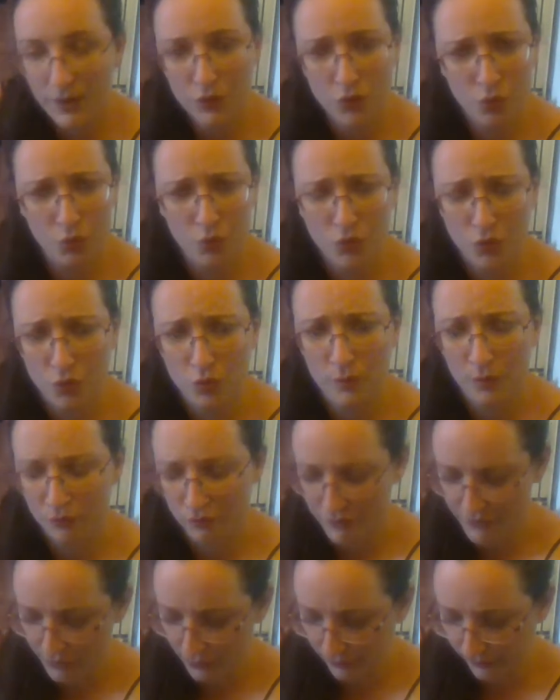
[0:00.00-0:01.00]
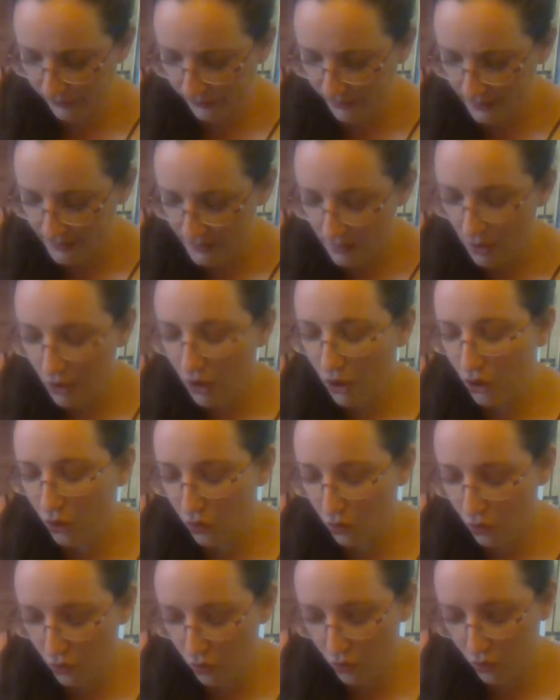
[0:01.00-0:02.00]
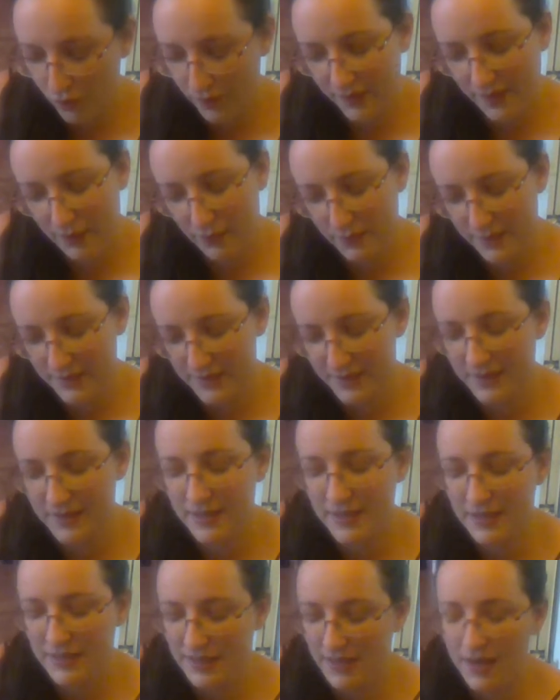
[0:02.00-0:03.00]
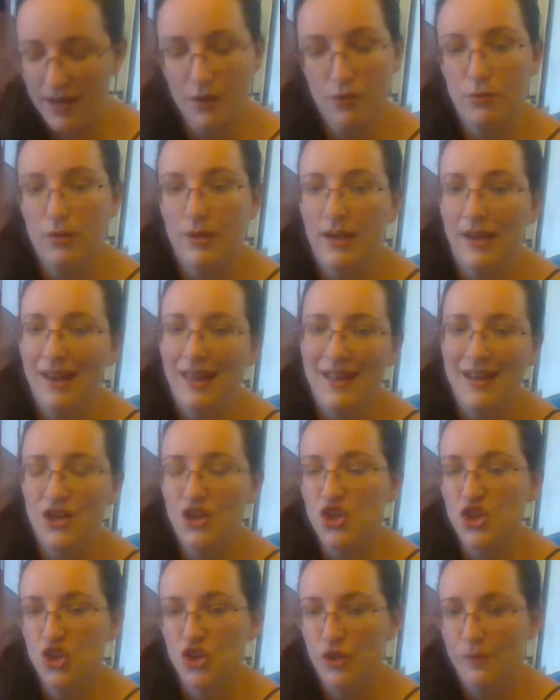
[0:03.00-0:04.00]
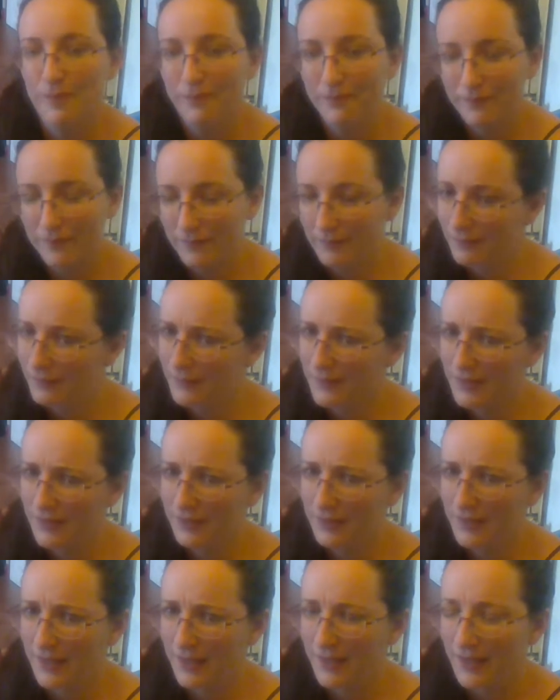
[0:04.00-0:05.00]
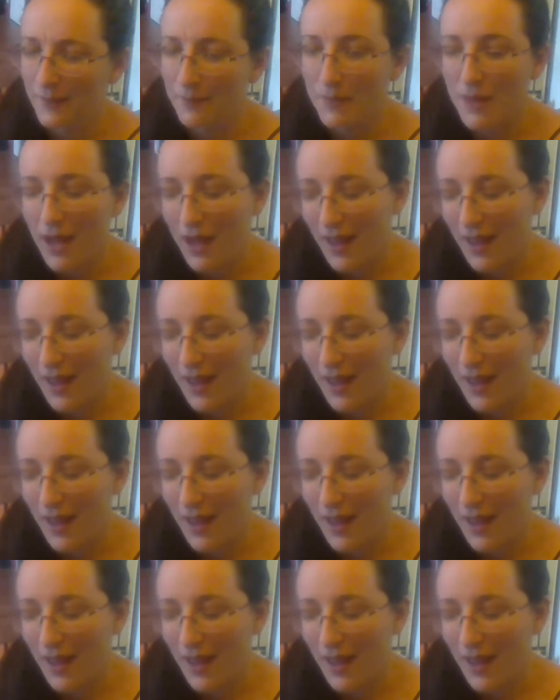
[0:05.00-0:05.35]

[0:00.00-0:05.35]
your normal resources, or there is the Terra Lash. Sounds kinky.